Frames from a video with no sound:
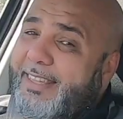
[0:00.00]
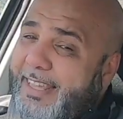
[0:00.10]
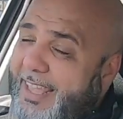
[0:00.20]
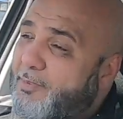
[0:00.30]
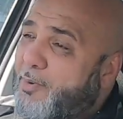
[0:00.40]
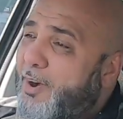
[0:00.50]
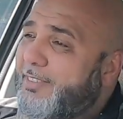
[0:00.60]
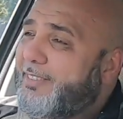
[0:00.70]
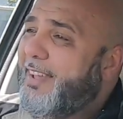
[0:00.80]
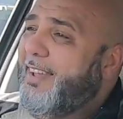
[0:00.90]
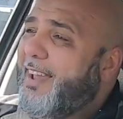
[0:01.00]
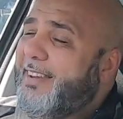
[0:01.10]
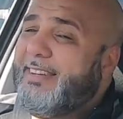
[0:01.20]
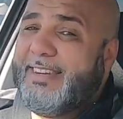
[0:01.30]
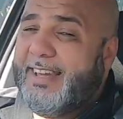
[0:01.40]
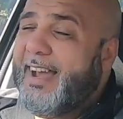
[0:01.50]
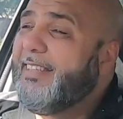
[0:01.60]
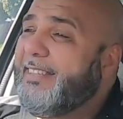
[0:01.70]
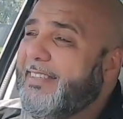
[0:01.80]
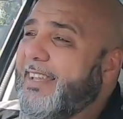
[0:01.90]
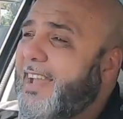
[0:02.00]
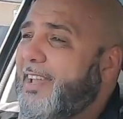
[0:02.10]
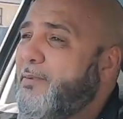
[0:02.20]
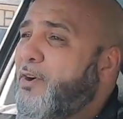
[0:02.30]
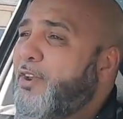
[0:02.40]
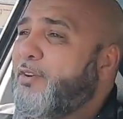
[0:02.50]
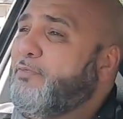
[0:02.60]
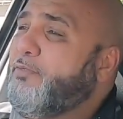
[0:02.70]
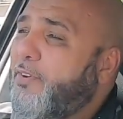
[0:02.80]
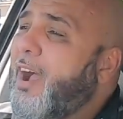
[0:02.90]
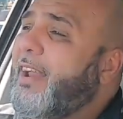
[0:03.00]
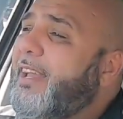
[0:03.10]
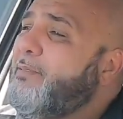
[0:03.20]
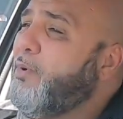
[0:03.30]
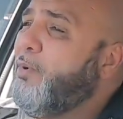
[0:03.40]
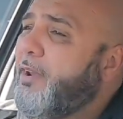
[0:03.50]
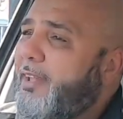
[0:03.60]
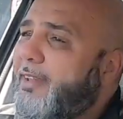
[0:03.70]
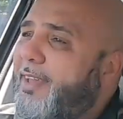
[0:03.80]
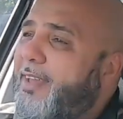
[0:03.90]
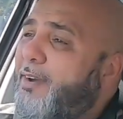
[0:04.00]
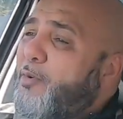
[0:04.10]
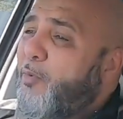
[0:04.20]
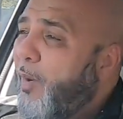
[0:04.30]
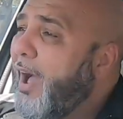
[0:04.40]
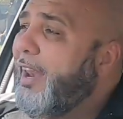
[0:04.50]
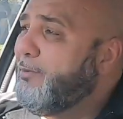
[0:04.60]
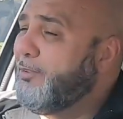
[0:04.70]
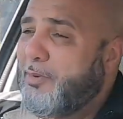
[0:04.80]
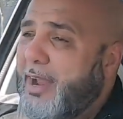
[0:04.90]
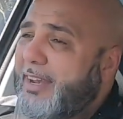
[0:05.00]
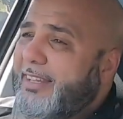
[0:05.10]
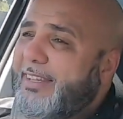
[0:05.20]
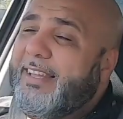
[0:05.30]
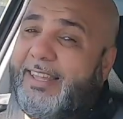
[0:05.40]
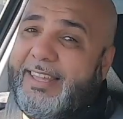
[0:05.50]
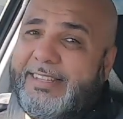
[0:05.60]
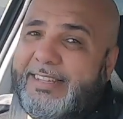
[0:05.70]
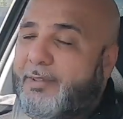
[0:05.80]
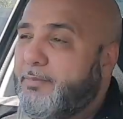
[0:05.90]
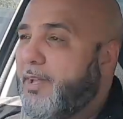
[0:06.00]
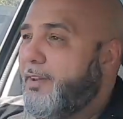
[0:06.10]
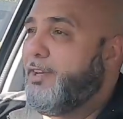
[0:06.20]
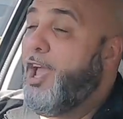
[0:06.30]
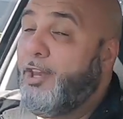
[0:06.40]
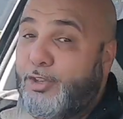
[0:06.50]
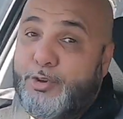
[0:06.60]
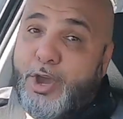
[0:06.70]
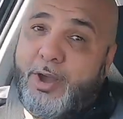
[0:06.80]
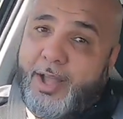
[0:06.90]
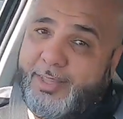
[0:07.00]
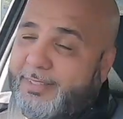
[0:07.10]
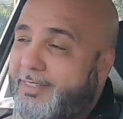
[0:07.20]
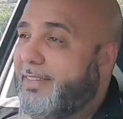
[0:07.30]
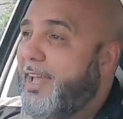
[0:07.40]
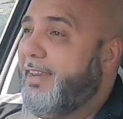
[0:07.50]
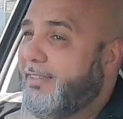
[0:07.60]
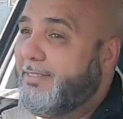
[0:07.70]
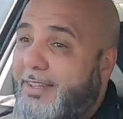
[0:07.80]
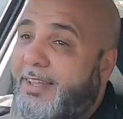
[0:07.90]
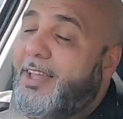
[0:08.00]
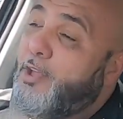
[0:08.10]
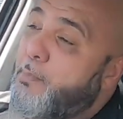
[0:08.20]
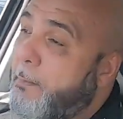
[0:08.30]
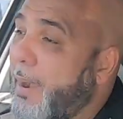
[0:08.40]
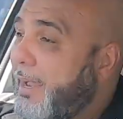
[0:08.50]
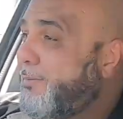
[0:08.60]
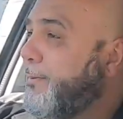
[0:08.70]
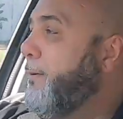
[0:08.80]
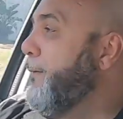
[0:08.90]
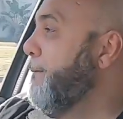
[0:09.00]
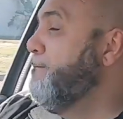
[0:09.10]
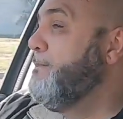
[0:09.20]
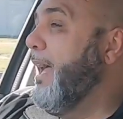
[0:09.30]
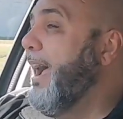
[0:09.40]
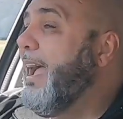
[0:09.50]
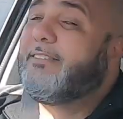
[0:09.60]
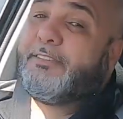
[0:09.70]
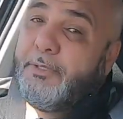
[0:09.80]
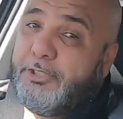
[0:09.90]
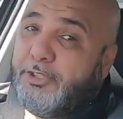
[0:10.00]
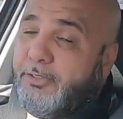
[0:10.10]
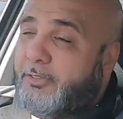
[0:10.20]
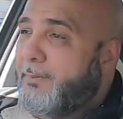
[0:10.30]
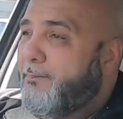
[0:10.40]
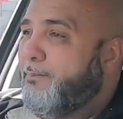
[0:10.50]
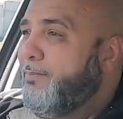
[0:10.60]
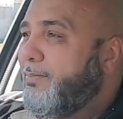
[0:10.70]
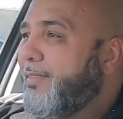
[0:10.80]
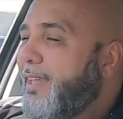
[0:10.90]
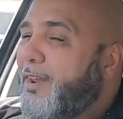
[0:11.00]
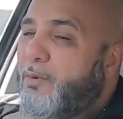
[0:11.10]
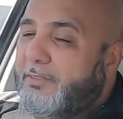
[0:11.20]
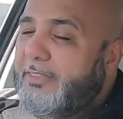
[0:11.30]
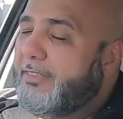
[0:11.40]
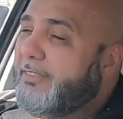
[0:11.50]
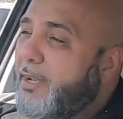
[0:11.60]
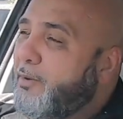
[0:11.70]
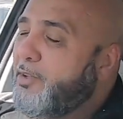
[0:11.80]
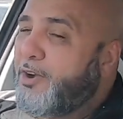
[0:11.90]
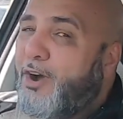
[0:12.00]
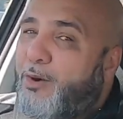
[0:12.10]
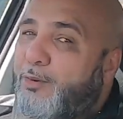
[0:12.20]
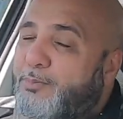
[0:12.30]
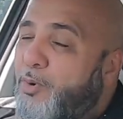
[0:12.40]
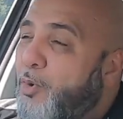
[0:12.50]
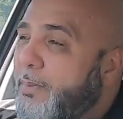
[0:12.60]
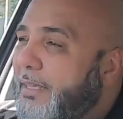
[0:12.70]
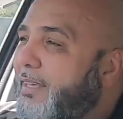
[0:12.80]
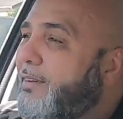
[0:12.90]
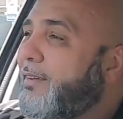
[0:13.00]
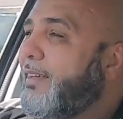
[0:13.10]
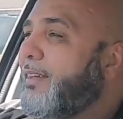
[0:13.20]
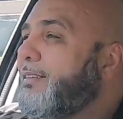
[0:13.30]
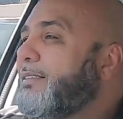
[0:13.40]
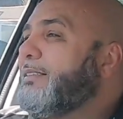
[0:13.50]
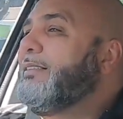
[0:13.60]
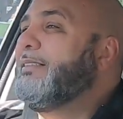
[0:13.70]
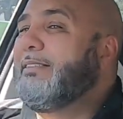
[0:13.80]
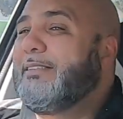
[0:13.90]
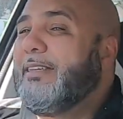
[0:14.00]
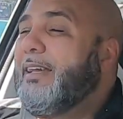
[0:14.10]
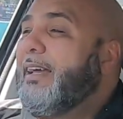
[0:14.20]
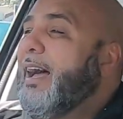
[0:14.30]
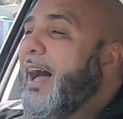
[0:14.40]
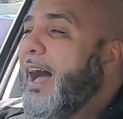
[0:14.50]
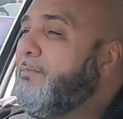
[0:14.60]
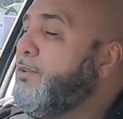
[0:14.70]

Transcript: It was at 9:30 a.m. on a Friday morning while it was raining in Cape Town. And you know how hectic that is. But I had some issues. And it wasn't necessarily the car, it was more me. Because I'm